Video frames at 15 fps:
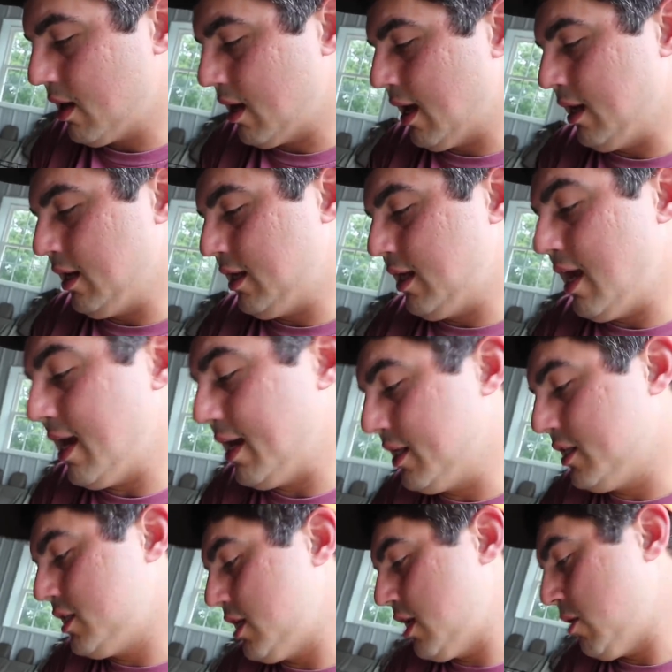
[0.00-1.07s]
and
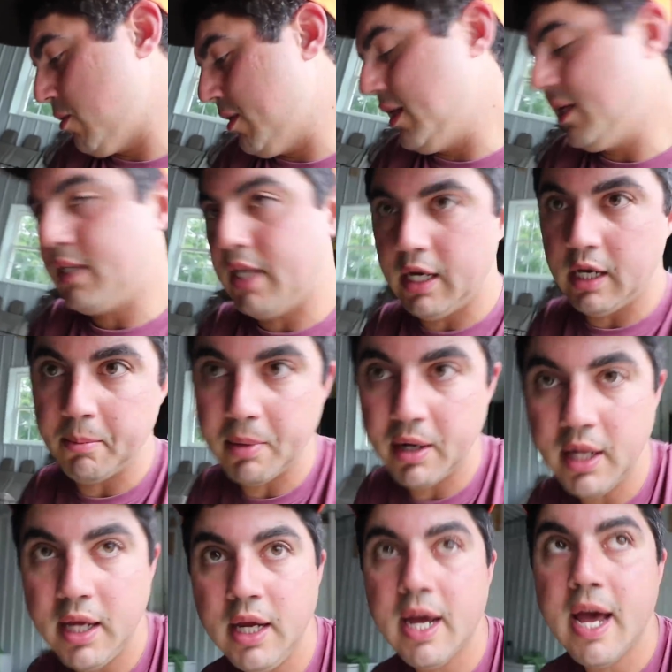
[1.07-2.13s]
kids when he's eating,
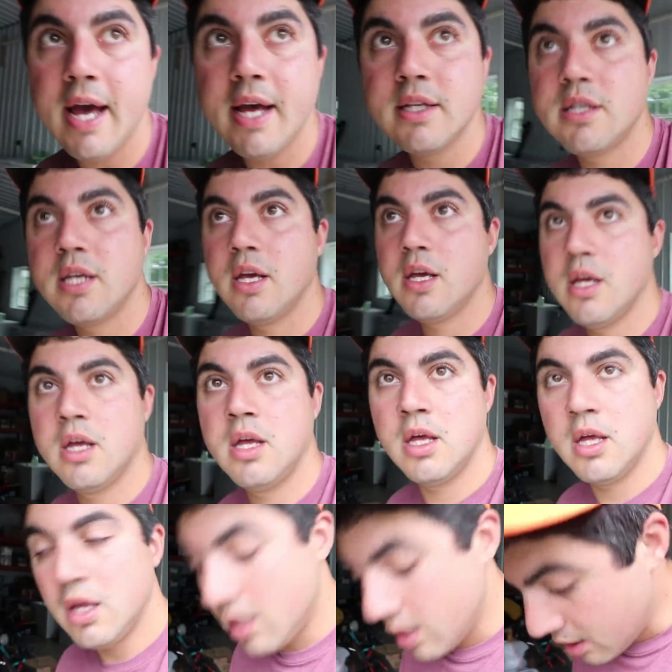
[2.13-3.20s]
but he has
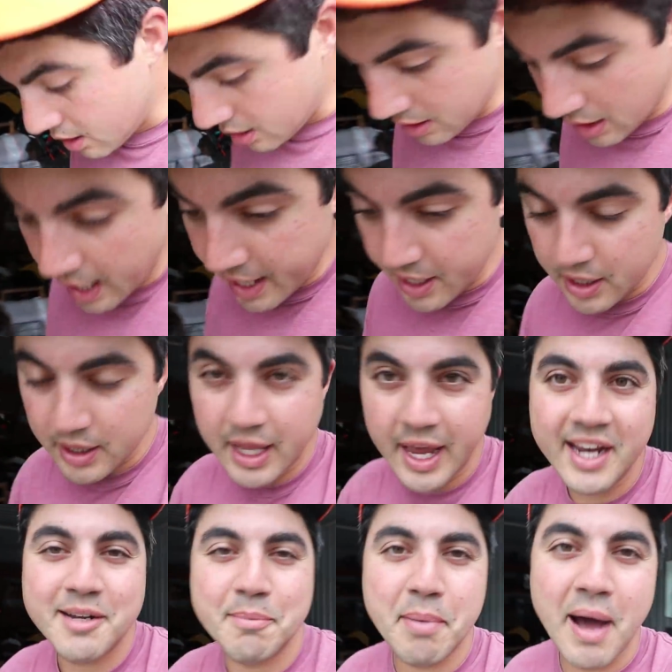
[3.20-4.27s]
not
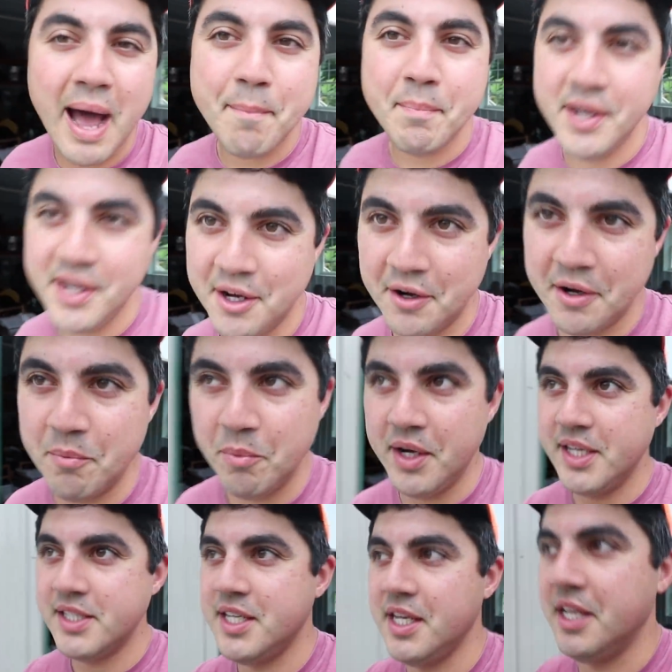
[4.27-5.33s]
liked Poppy near him
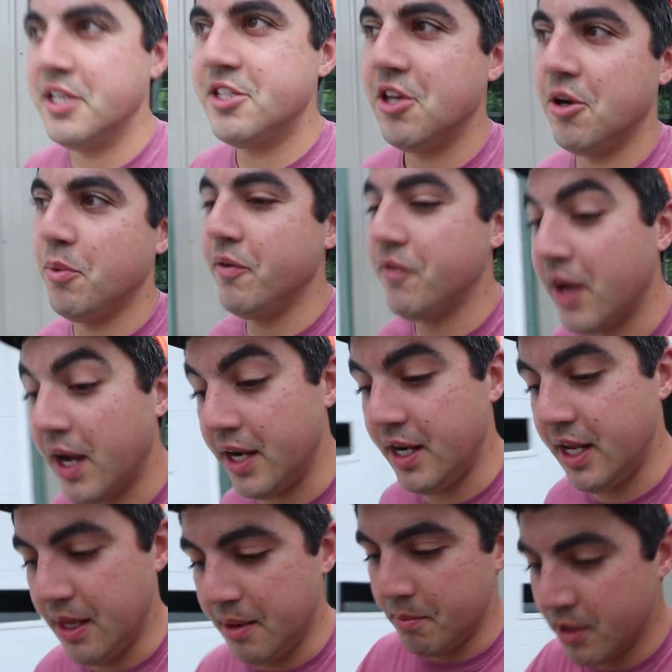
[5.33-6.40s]
when he's eating, so we've
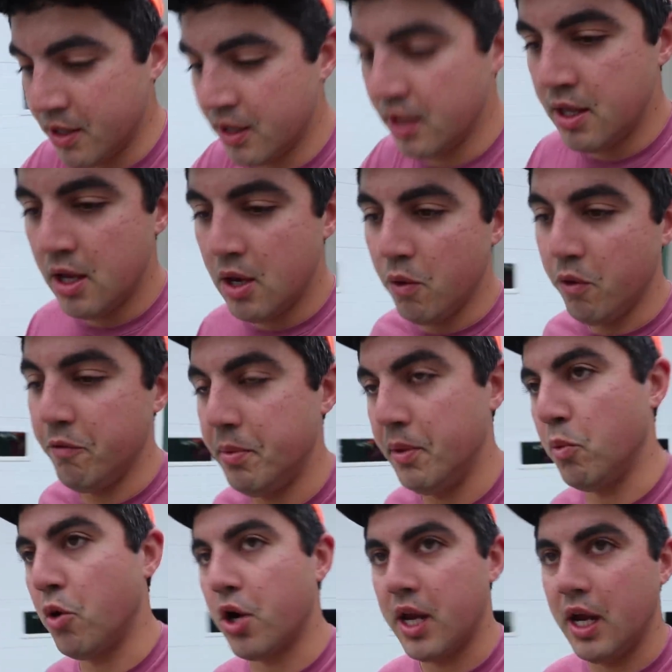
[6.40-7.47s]

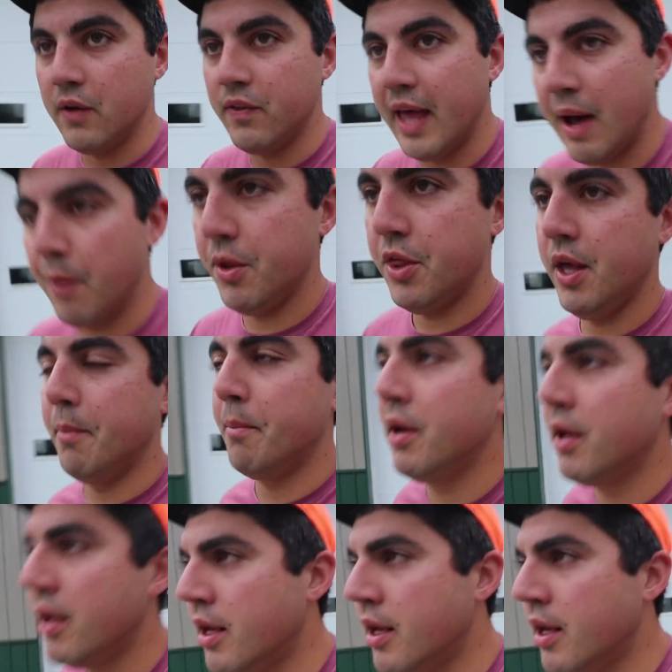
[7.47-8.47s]
been working on that with him.